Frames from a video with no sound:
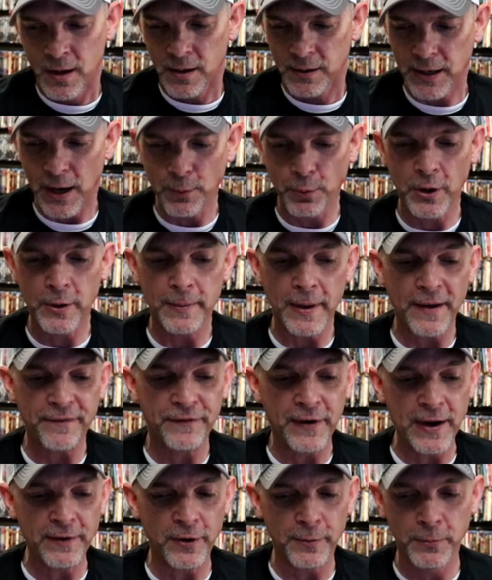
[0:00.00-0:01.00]
Okay, one of my
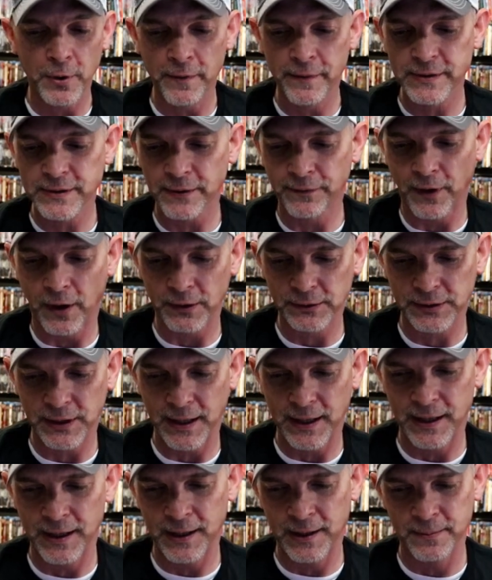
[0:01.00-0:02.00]
favorite movies of all
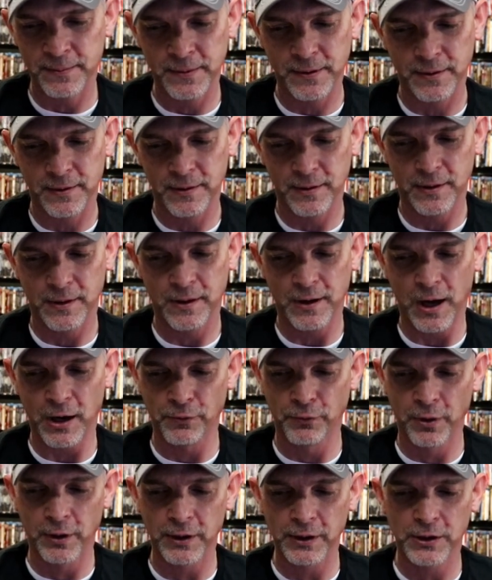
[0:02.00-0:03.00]
time, a
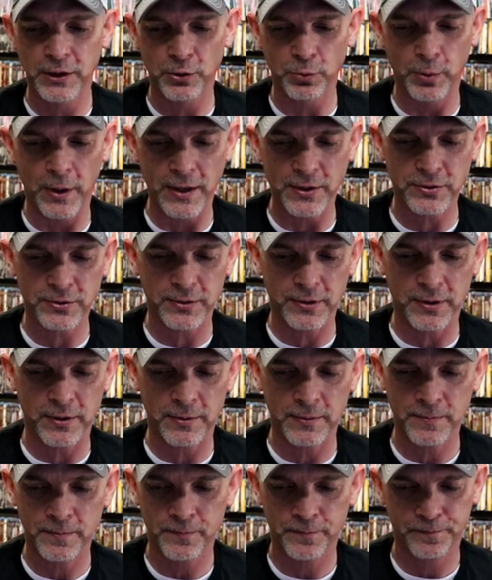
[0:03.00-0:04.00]
really good
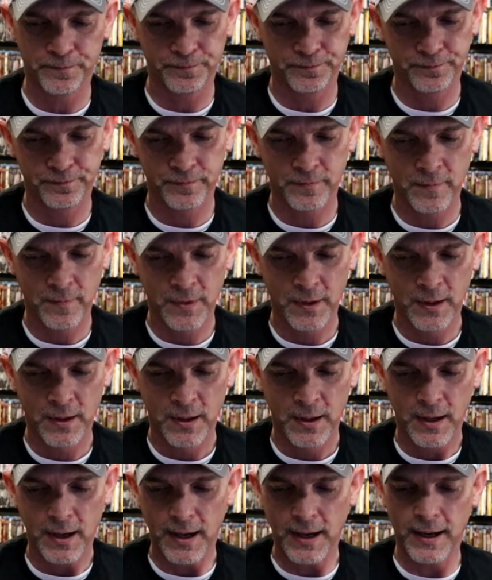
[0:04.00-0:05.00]
Western,
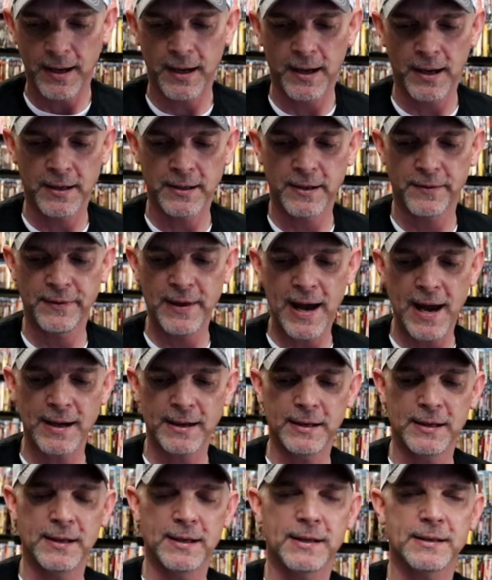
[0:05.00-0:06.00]
and that
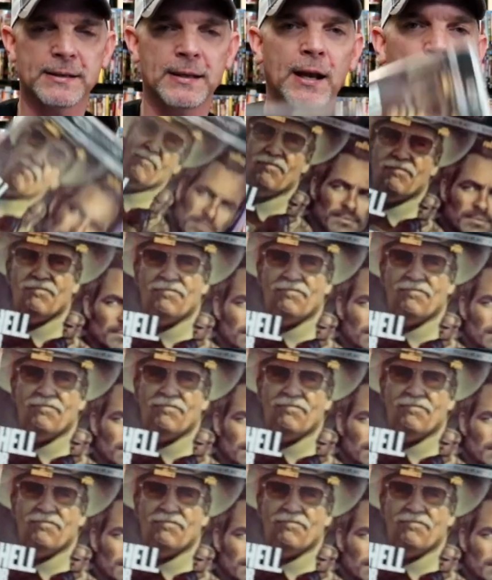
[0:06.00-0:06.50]
is Hell